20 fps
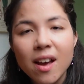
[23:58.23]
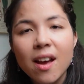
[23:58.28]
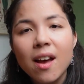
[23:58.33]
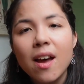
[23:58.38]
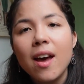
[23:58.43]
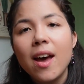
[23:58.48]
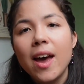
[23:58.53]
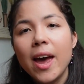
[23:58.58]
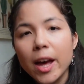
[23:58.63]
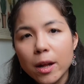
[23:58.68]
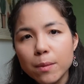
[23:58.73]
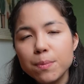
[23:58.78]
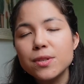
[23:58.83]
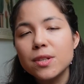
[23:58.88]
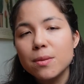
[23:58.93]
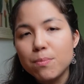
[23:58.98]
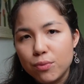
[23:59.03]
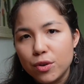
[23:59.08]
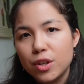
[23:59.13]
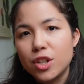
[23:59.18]
helps the
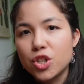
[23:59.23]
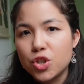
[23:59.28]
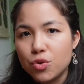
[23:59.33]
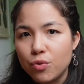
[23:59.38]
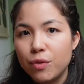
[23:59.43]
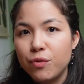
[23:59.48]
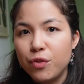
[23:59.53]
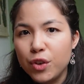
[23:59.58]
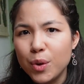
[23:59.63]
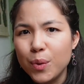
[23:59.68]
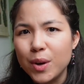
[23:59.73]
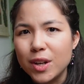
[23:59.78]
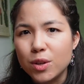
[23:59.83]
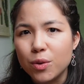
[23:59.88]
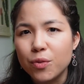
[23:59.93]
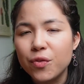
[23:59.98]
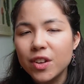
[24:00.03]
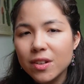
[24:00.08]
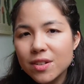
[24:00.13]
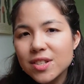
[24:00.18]
British reviewer to
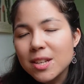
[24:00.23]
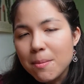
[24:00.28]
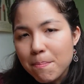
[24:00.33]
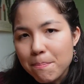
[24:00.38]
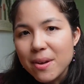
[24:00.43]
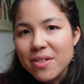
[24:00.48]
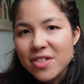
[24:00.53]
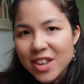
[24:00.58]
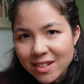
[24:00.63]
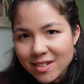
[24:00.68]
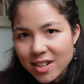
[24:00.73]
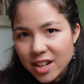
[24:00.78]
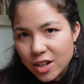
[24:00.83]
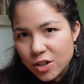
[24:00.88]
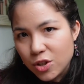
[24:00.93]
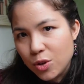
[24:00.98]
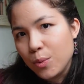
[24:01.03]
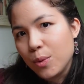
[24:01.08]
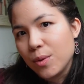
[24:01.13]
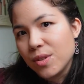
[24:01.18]
feel sympathetic
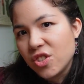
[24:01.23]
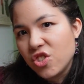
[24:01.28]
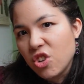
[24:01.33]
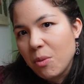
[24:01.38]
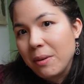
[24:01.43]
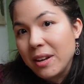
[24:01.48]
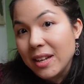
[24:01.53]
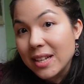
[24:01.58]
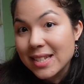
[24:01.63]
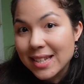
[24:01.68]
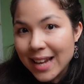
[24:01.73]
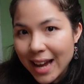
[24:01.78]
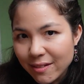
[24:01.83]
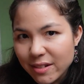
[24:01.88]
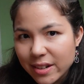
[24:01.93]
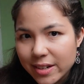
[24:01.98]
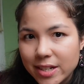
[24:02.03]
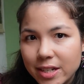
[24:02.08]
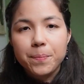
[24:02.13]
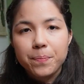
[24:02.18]
towards the Japanese
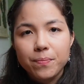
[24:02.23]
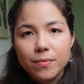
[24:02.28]
character.